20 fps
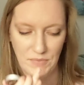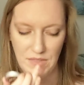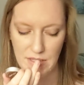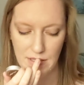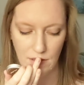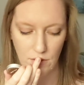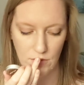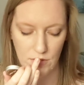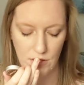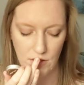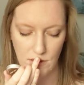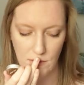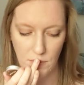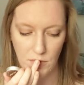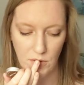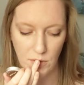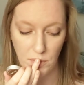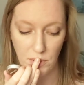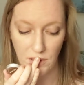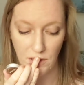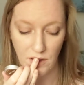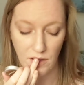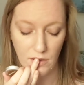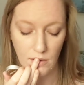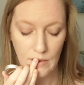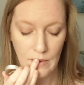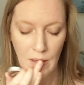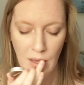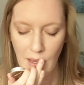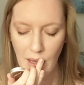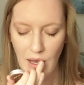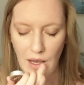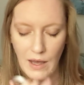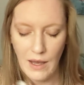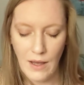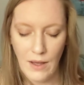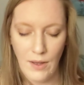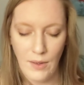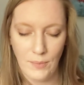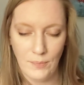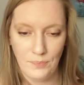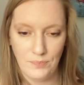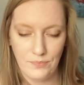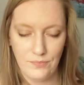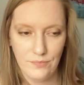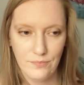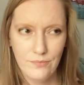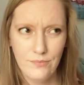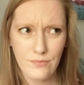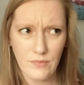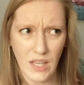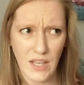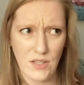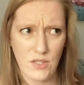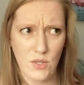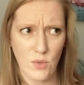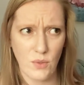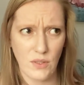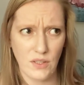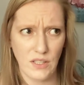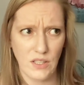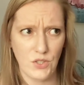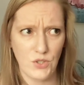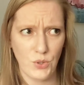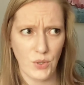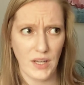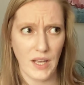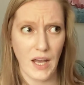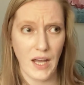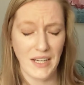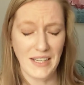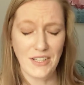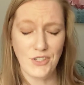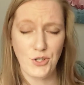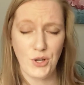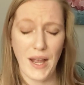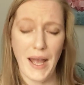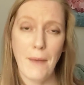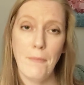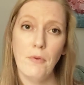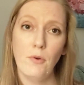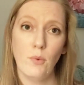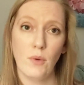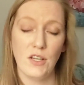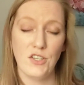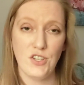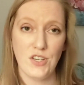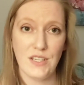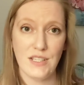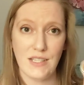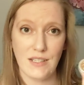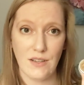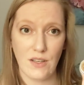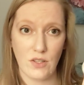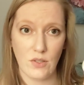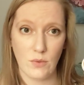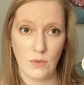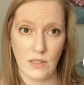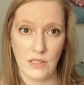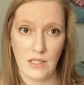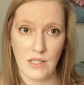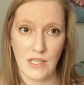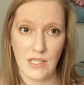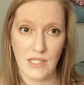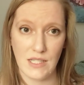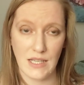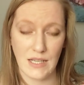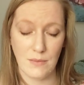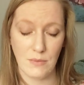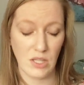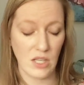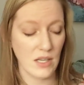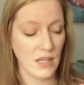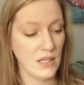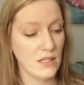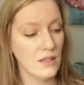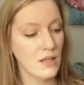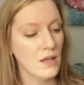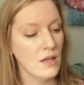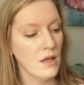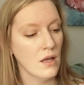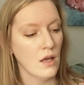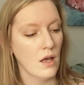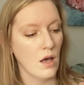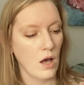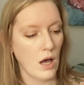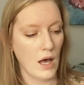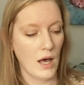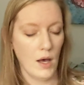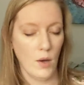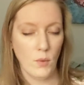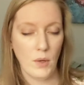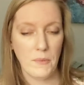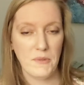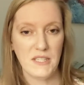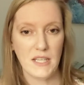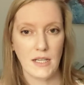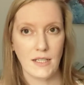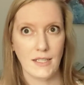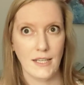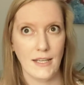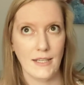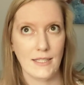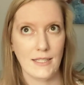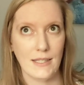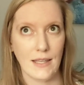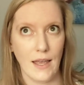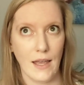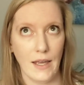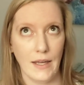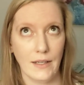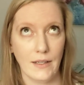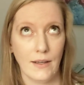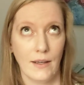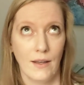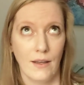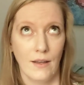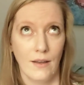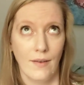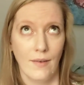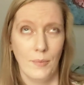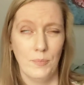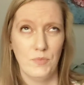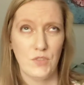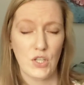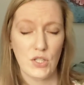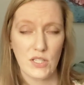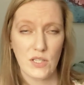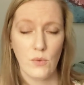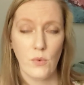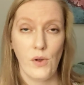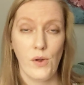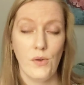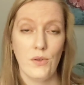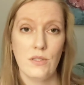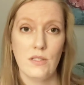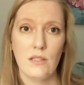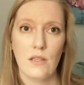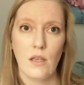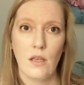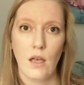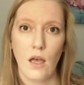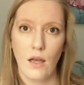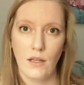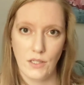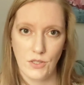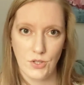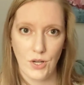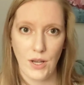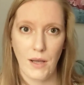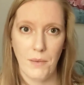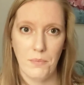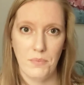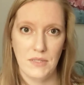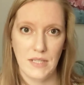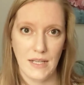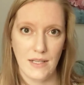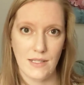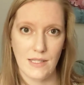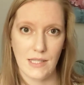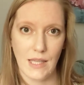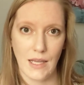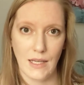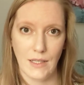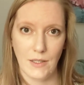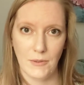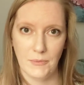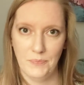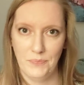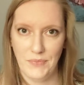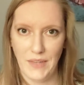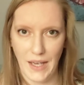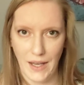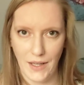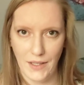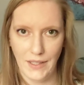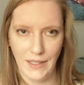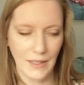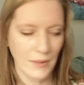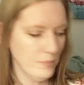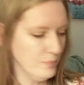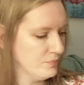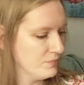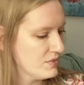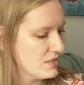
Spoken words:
It's irresistible to put on. I also really enjoy Honey Trap, which is another one in this same line. Whipstick tastes like Tootsie Rolls. Honey Trap tastes like honey.